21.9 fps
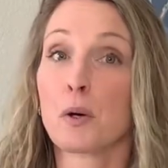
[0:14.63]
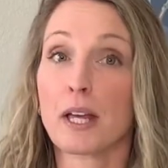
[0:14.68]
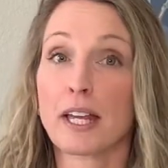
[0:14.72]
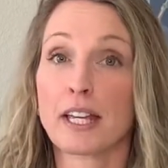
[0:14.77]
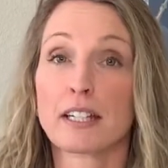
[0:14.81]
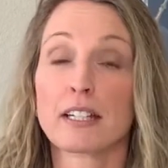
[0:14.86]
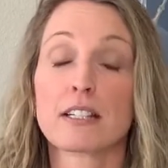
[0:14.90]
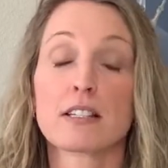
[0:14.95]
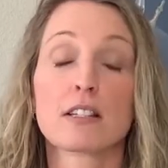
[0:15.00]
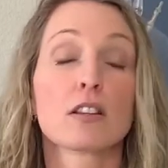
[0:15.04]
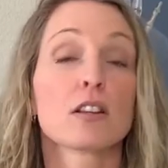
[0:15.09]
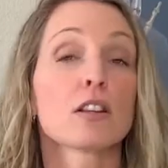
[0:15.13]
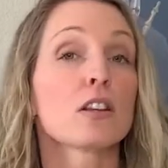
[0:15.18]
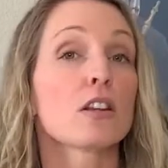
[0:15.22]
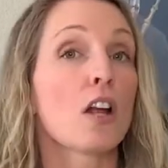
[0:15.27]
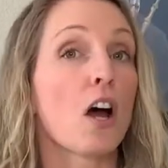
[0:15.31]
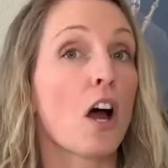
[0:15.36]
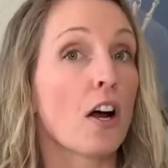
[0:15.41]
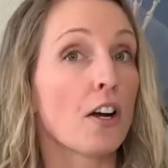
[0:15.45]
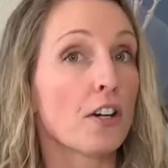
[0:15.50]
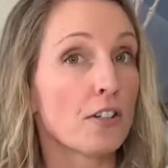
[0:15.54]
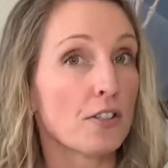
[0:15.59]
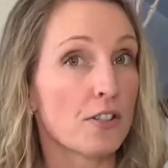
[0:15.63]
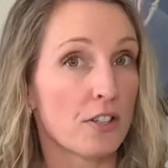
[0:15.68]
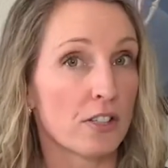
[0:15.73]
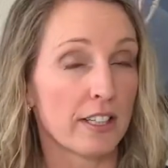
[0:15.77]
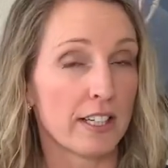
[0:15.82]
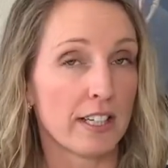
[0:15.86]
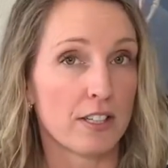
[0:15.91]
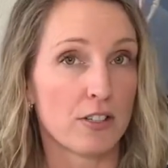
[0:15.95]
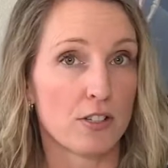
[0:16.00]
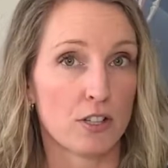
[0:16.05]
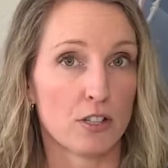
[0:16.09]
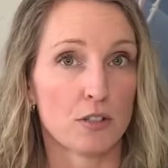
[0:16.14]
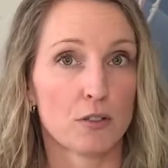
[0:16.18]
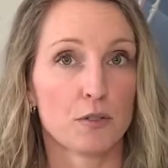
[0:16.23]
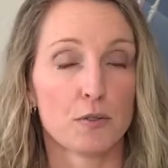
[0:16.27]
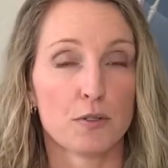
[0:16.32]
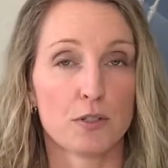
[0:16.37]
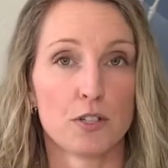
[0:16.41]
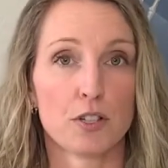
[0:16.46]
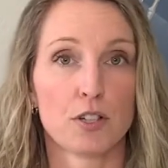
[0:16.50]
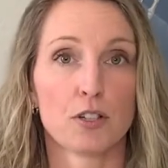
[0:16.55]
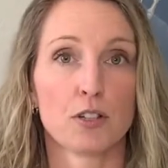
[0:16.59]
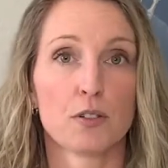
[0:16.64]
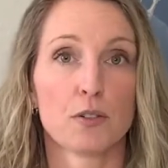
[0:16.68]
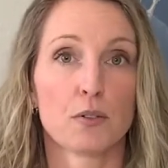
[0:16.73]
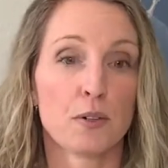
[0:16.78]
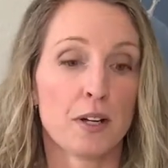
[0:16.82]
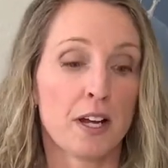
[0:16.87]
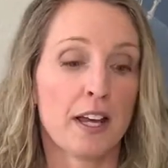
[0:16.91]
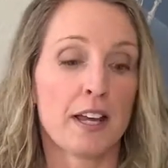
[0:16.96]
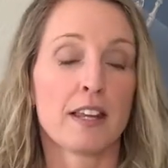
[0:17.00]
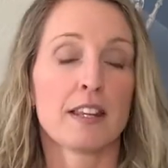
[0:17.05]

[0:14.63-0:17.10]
it is largely due to